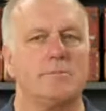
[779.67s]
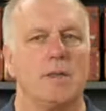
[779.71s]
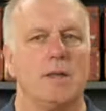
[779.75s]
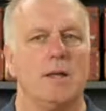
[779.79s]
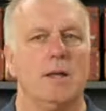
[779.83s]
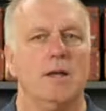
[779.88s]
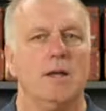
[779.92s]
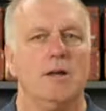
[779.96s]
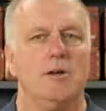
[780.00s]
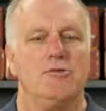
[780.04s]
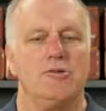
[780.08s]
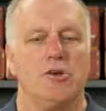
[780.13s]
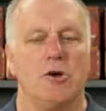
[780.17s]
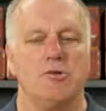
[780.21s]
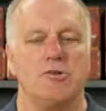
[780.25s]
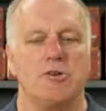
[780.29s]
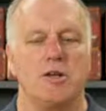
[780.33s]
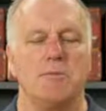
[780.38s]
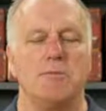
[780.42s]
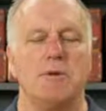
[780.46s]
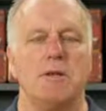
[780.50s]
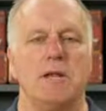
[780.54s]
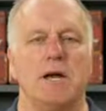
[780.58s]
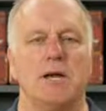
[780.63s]
So it's going
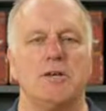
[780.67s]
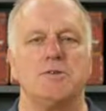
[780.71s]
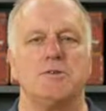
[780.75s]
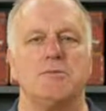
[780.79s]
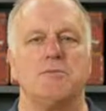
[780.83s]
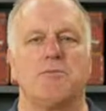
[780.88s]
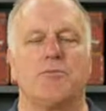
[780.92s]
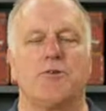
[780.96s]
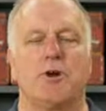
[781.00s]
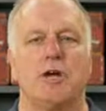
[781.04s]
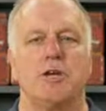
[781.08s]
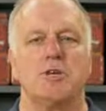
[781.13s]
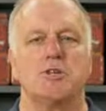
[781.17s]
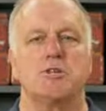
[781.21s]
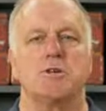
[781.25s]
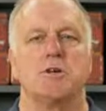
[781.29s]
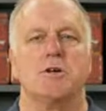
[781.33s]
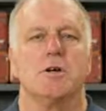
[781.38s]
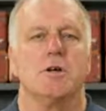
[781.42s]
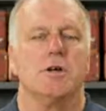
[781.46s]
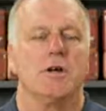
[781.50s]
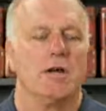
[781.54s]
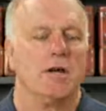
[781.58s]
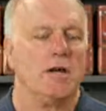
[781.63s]
to be nice and fresh,
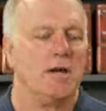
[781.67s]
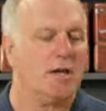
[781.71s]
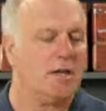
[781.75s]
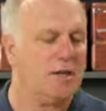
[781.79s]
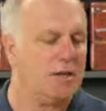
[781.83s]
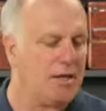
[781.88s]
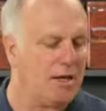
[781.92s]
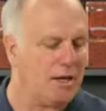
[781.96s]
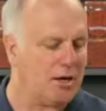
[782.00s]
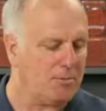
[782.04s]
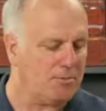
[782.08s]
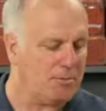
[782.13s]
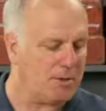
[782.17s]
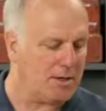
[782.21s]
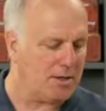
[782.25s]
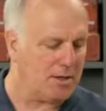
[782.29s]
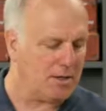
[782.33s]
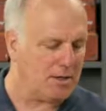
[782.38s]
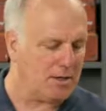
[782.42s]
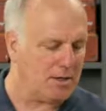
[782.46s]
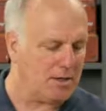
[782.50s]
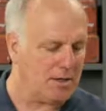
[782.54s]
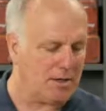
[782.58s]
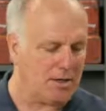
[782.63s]
and that'll be
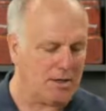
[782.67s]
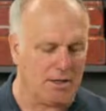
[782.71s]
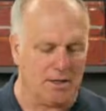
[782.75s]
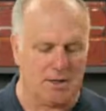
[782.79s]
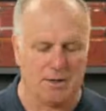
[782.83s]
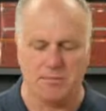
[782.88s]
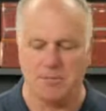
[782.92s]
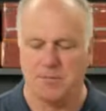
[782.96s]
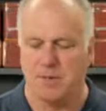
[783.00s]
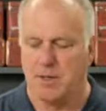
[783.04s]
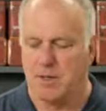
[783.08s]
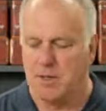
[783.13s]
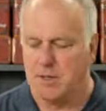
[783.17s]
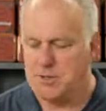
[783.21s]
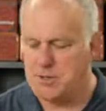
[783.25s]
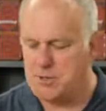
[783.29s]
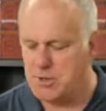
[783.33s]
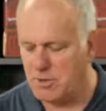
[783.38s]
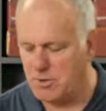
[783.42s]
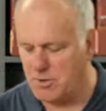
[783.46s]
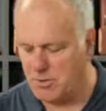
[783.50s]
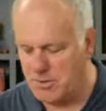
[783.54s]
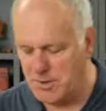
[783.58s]
it. So the